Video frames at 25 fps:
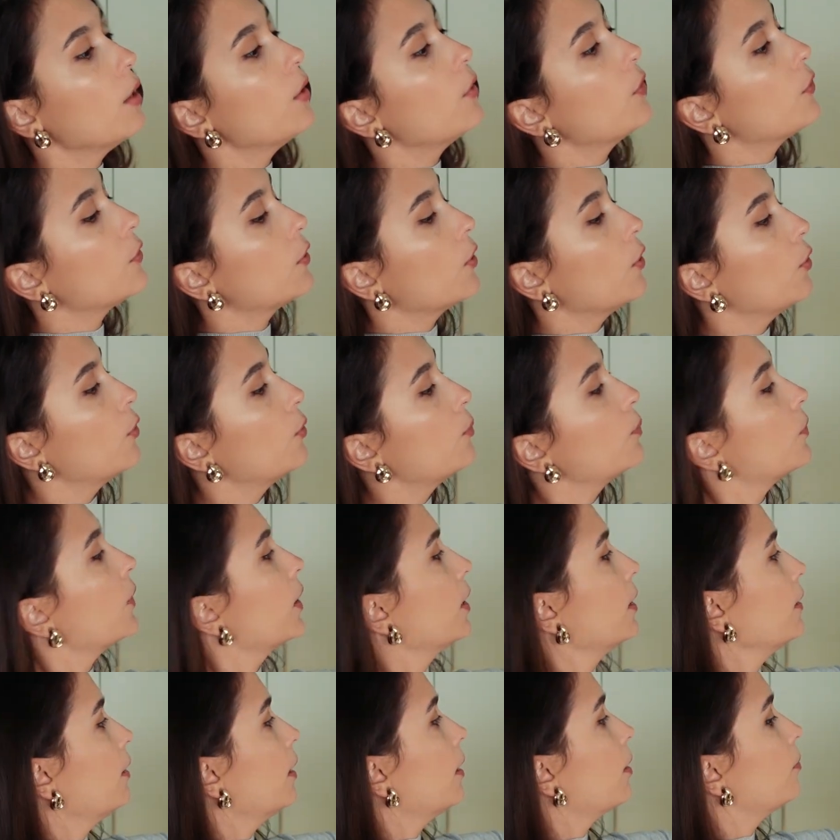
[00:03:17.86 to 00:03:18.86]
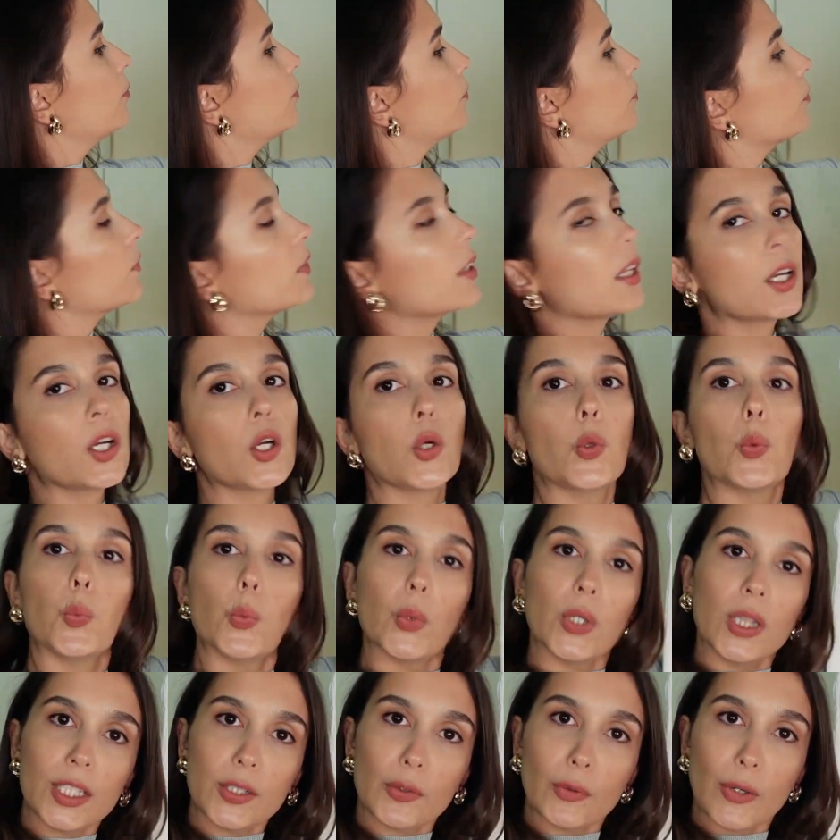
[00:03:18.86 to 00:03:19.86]
So yeah,
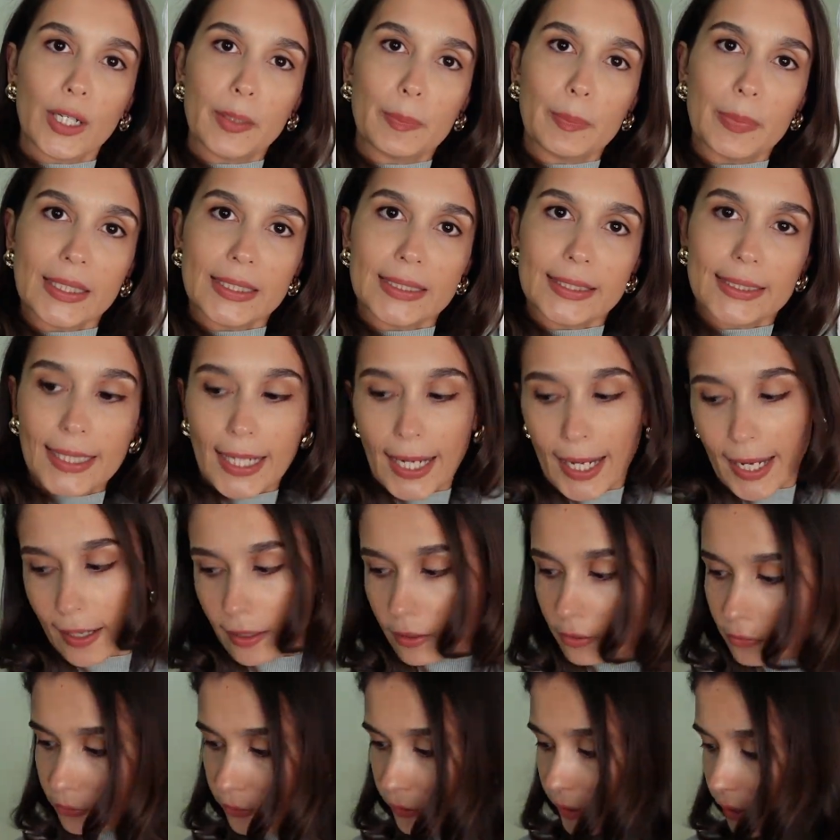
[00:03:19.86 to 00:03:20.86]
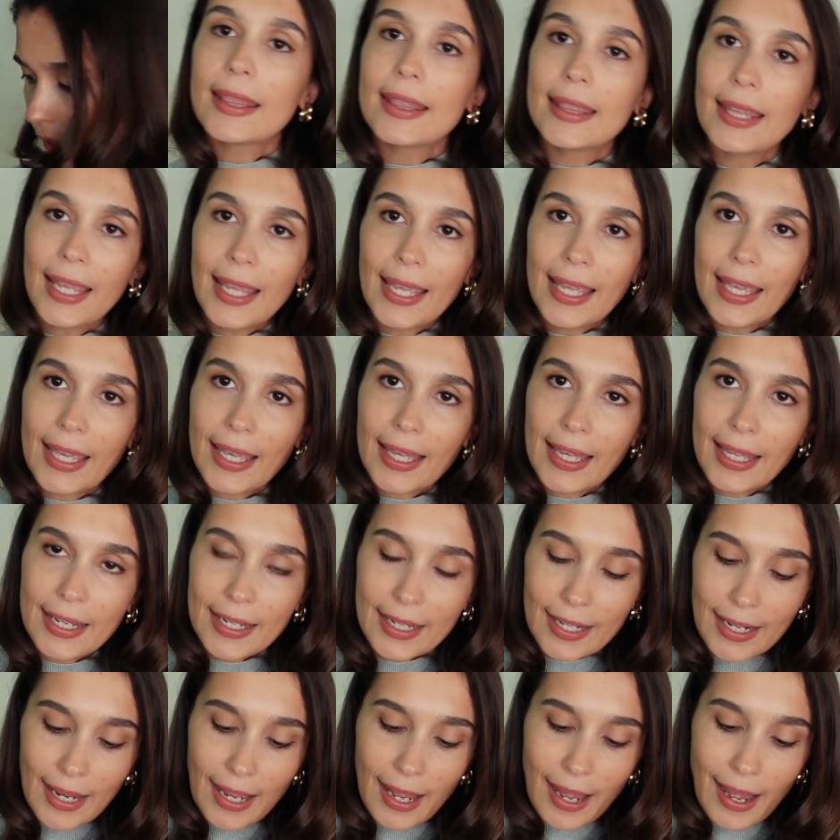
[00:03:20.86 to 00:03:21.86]
really great piece to have.
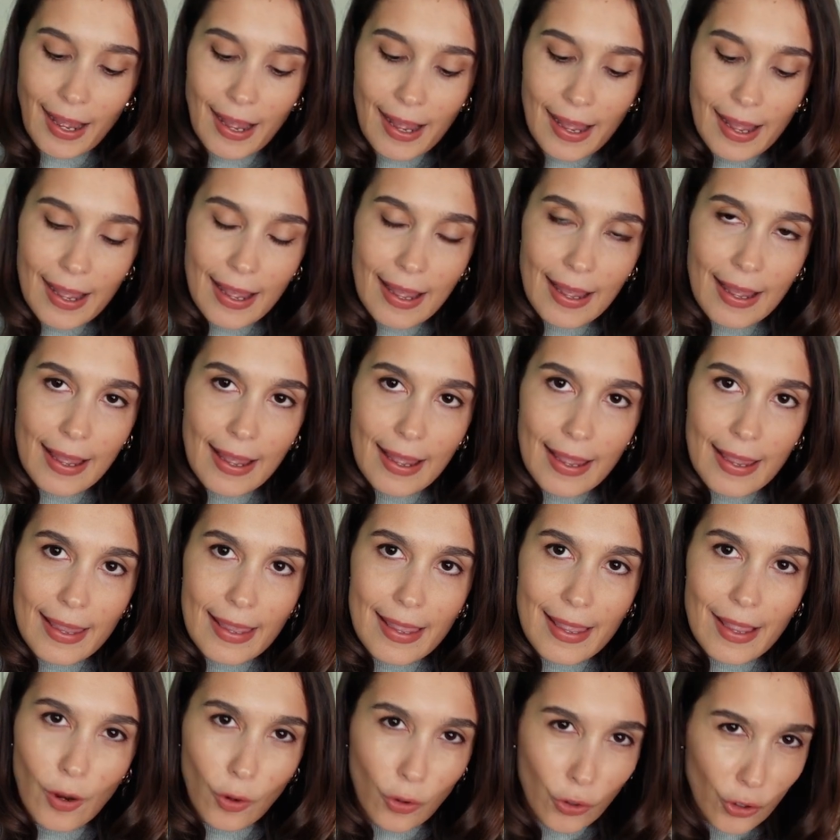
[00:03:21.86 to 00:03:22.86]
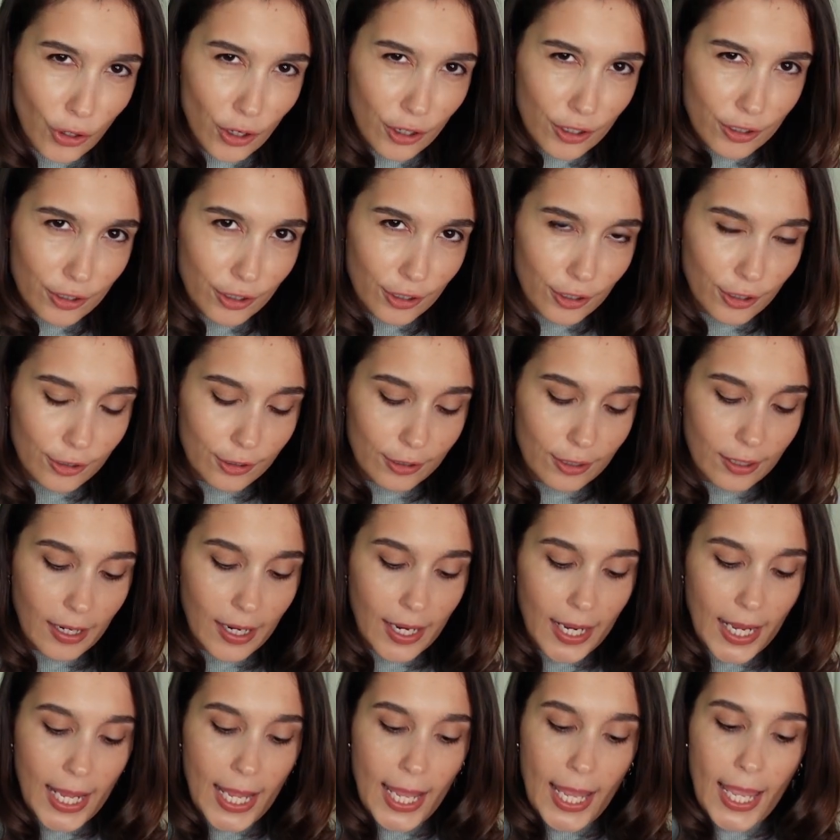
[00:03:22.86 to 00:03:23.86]
Then I ordered
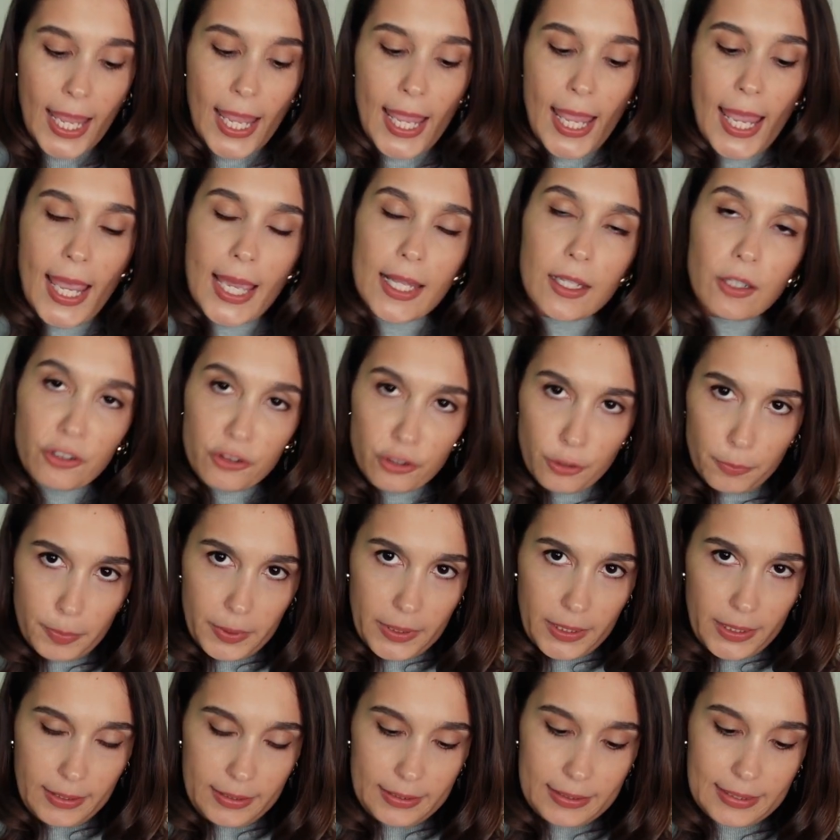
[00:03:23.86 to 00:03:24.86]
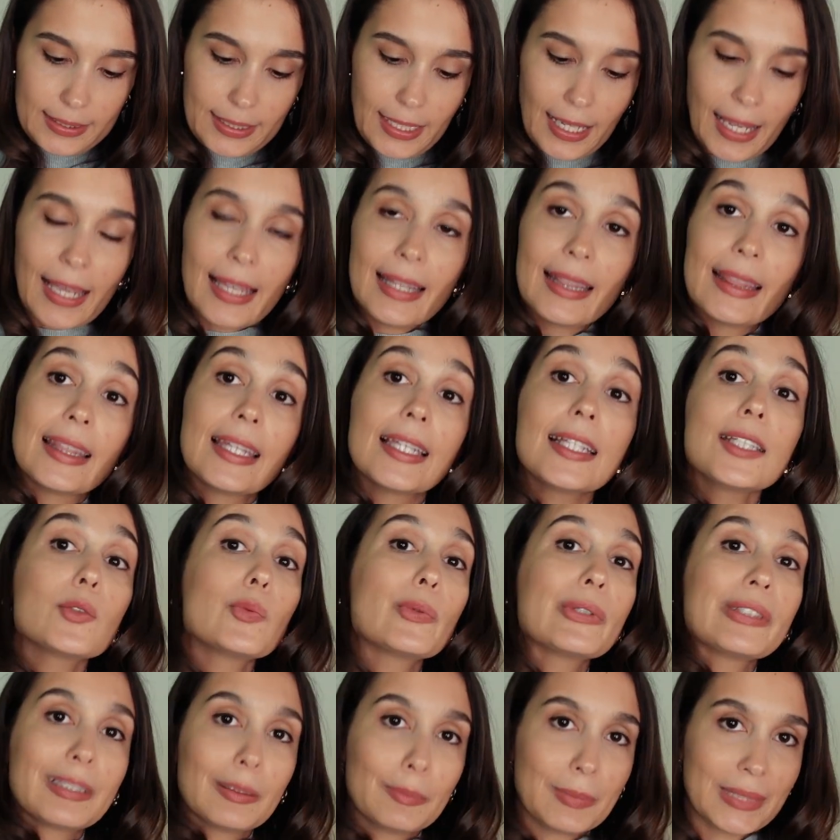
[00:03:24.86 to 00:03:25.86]
another piece, and this
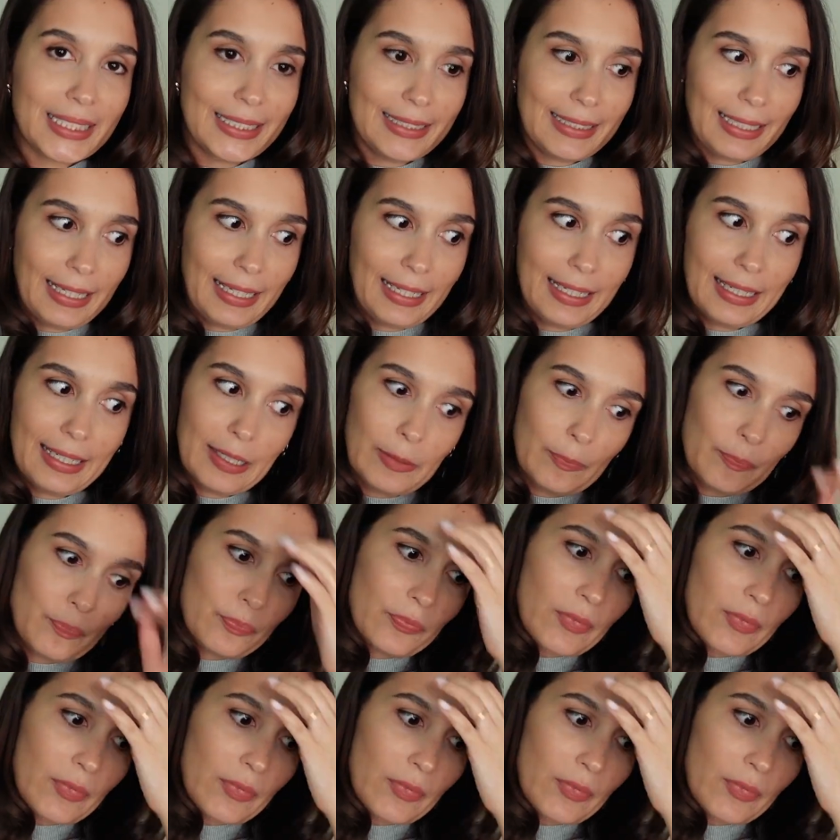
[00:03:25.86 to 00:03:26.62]
was a mistake.